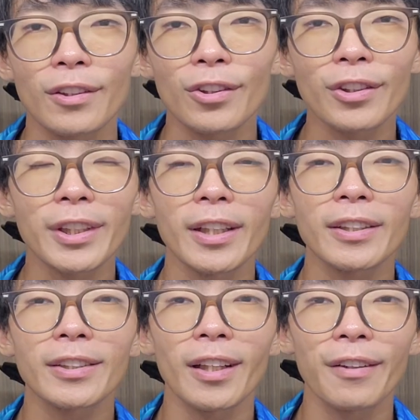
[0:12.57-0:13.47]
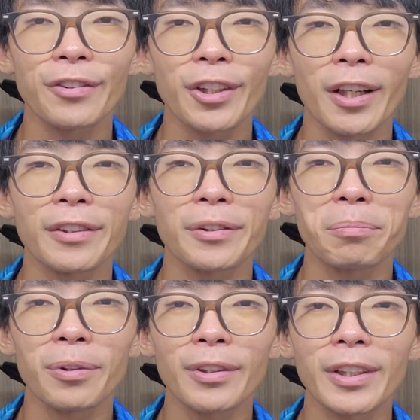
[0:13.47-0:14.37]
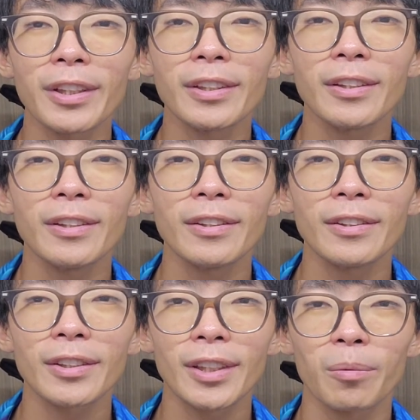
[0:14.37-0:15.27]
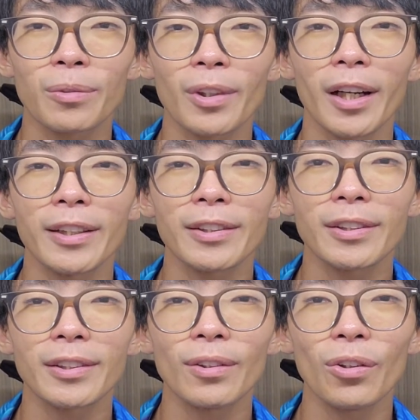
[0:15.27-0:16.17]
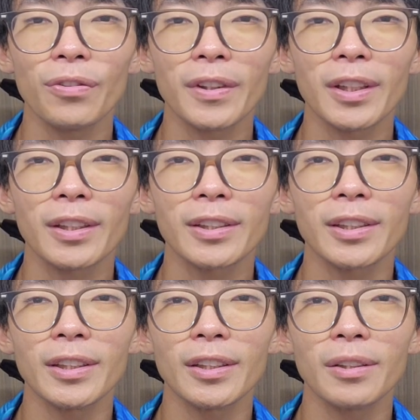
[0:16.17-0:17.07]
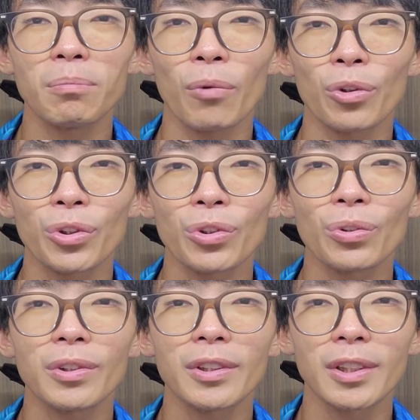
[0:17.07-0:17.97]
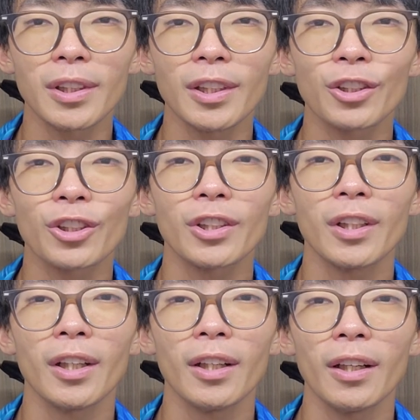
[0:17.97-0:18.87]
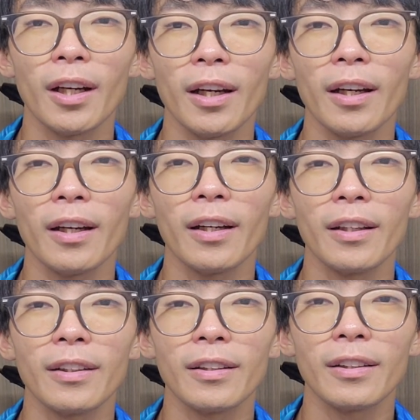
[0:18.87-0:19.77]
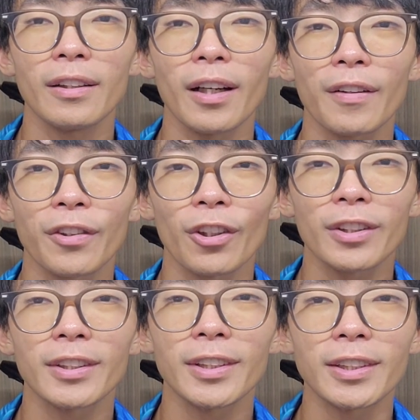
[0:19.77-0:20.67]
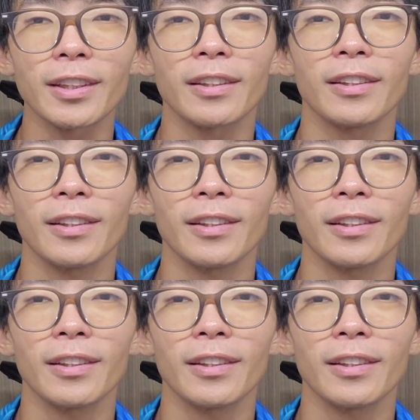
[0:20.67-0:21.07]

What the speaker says: So yes, I've tried to put in some rides over the monsoon surge and I've gotten sick.